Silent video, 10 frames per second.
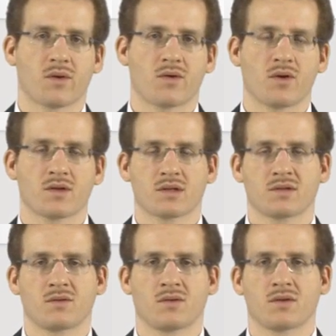
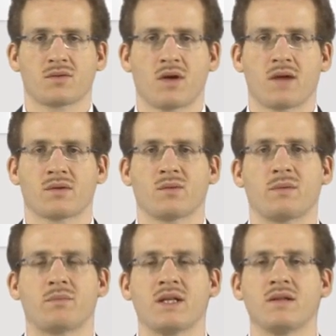recursion in order to have a
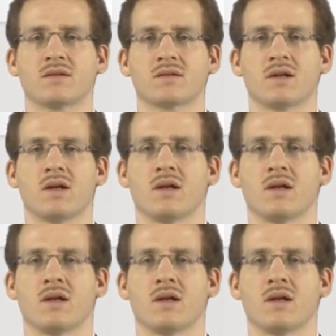repeated